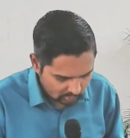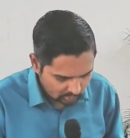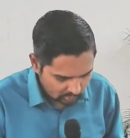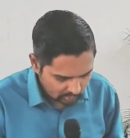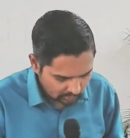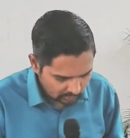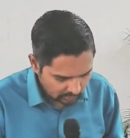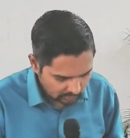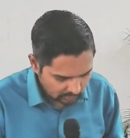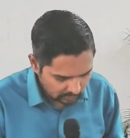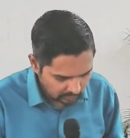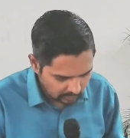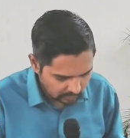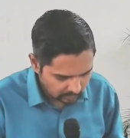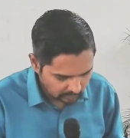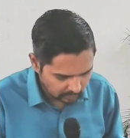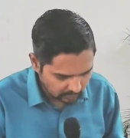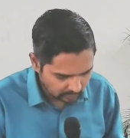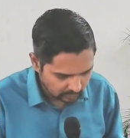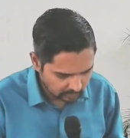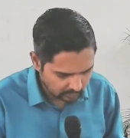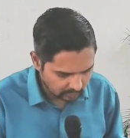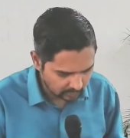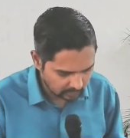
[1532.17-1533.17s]

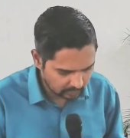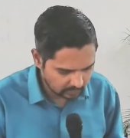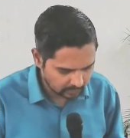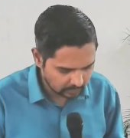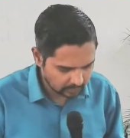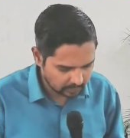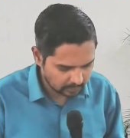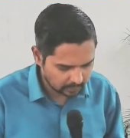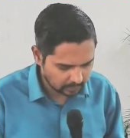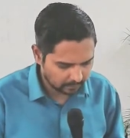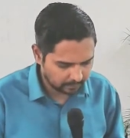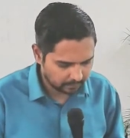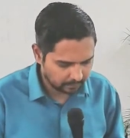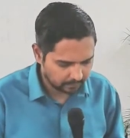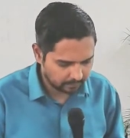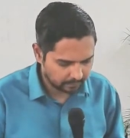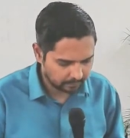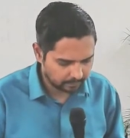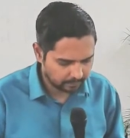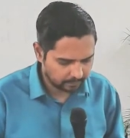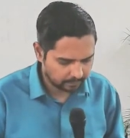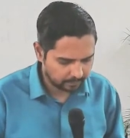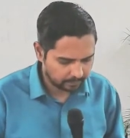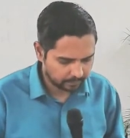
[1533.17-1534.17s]

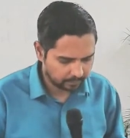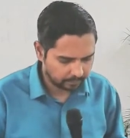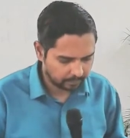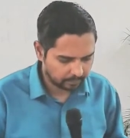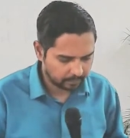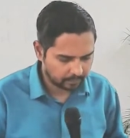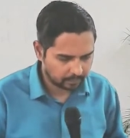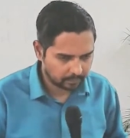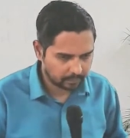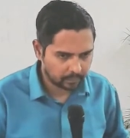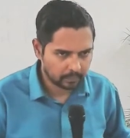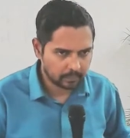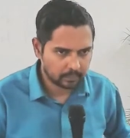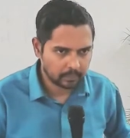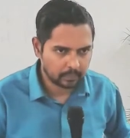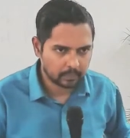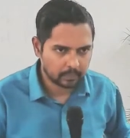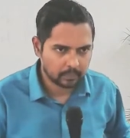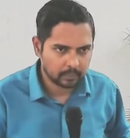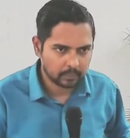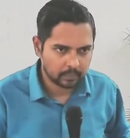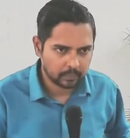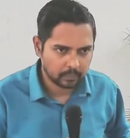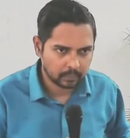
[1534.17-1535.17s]

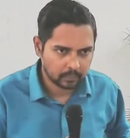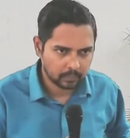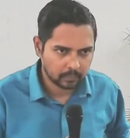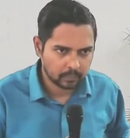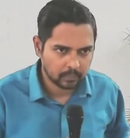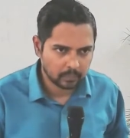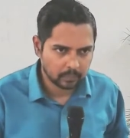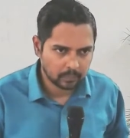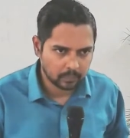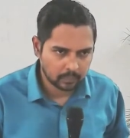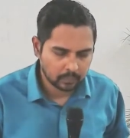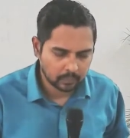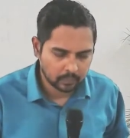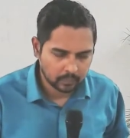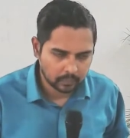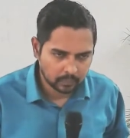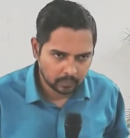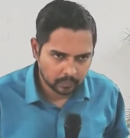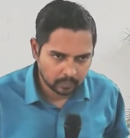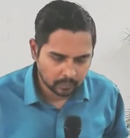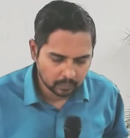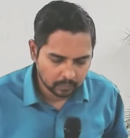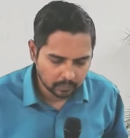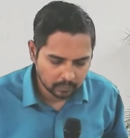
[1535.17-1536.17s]

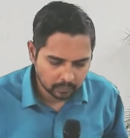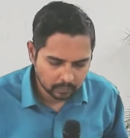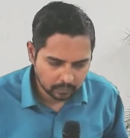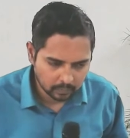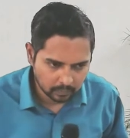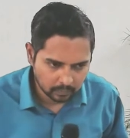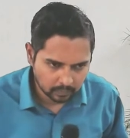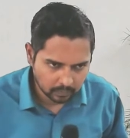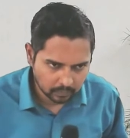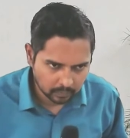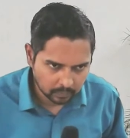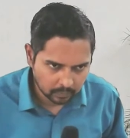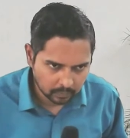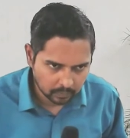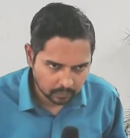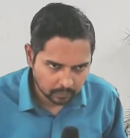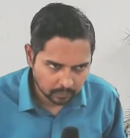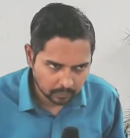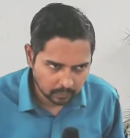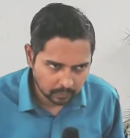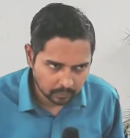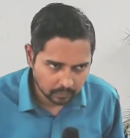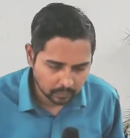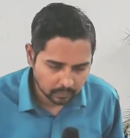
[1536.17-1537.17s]

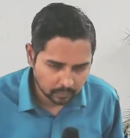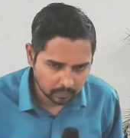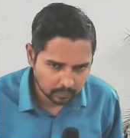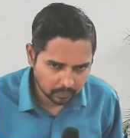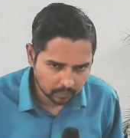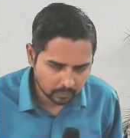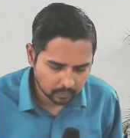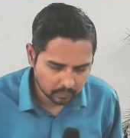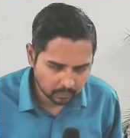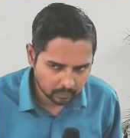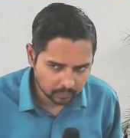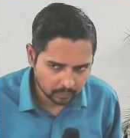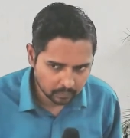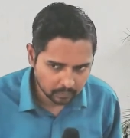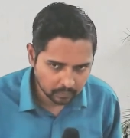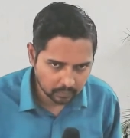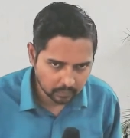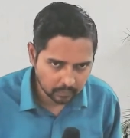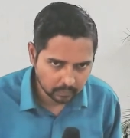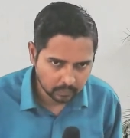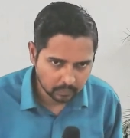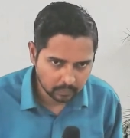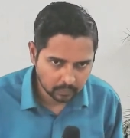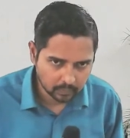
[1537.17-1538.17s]

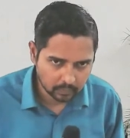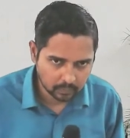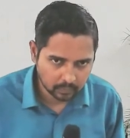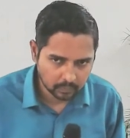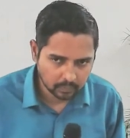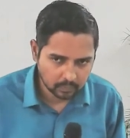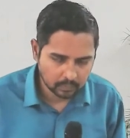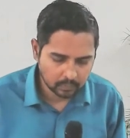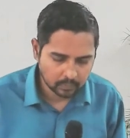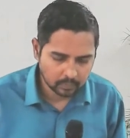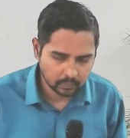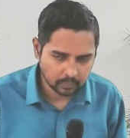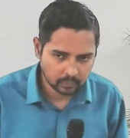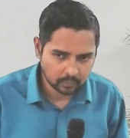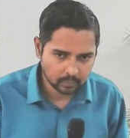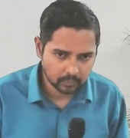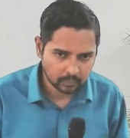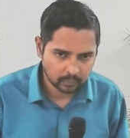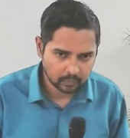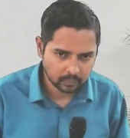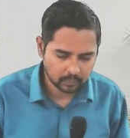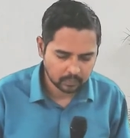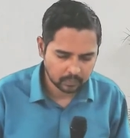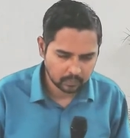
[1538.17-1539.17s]

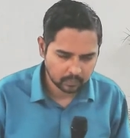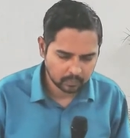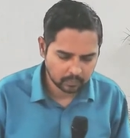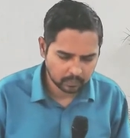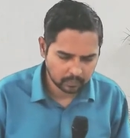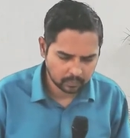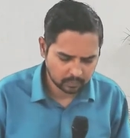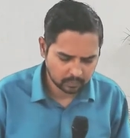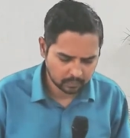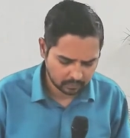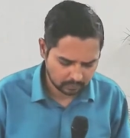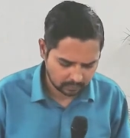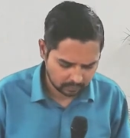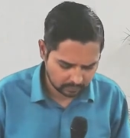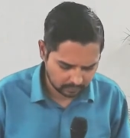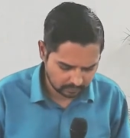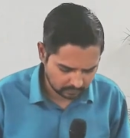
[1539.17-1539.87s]
Nobody speaks.